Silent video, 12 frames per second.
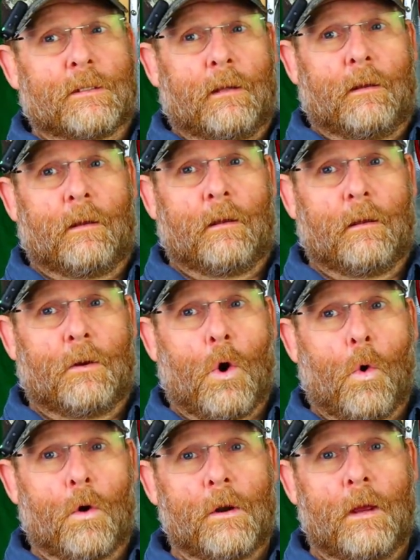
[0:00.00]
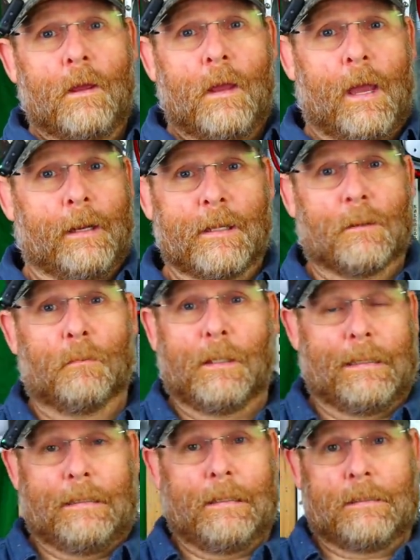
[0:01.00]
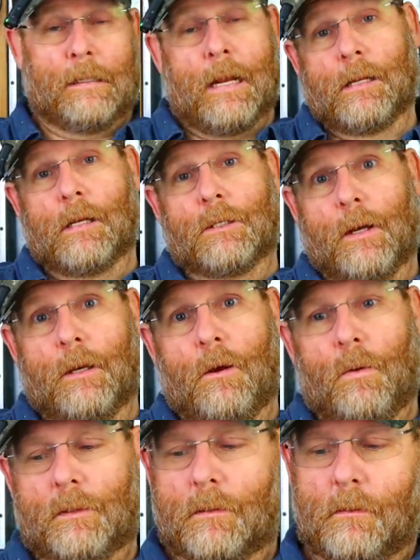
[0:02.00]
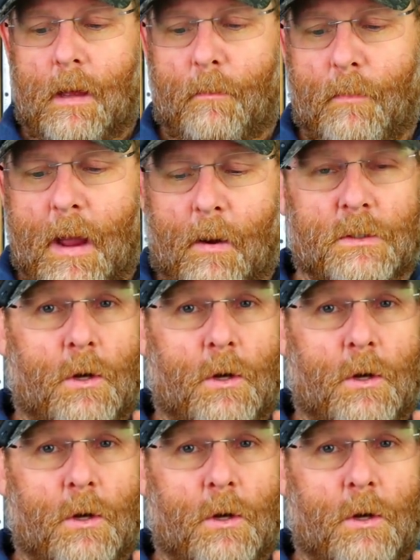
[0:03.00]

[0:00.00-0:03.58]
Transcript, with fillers: is the cord and it's completely disconnected so I know it's not power.